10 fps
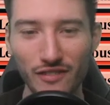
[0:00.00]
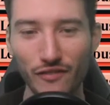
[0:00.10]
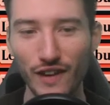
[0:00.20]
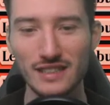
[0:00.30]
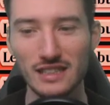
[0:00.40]

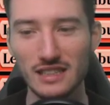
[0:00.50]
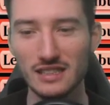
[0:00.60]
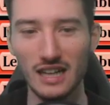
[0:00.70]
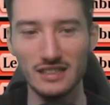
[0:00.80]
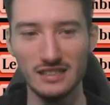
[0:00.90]
effect that this
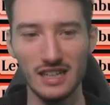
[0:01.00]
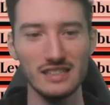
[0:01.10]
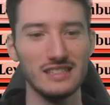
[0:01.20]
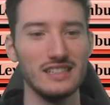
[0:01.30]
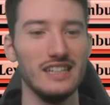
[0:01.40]
card
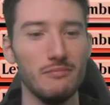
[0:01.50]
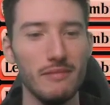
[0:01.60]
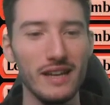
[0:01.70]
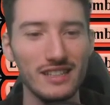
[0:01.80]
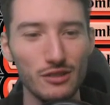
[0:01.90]
does, it
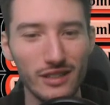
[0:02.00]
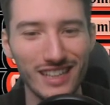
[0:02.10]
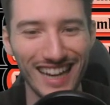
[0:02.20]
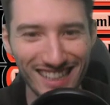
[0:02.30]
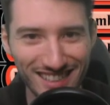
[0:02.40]
makes your
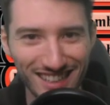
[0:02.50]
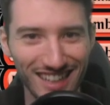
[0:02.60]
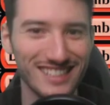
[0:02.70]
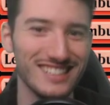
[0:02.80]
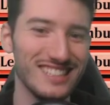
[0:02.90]

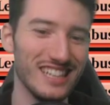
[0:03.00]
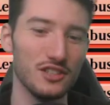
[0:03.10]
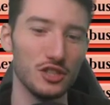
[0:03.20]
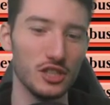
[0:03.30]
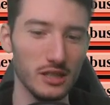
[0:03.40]
Geistlight Snare
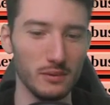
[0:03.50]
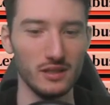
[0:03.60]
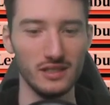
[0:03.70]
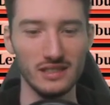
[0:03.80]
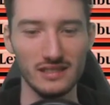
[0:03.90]
cheaper
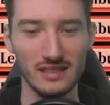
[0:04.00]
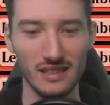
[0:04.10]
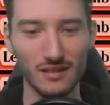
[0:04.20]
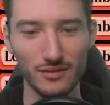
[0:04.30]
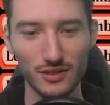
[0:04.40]
in
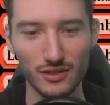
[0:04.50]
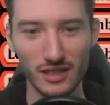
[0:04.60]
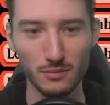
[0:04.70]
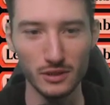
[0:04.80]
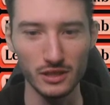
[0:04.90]
itself. So
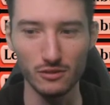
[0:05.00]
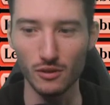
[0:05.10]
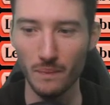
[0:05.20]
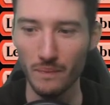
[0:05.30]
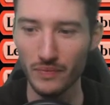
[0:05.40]
that's pretty cool.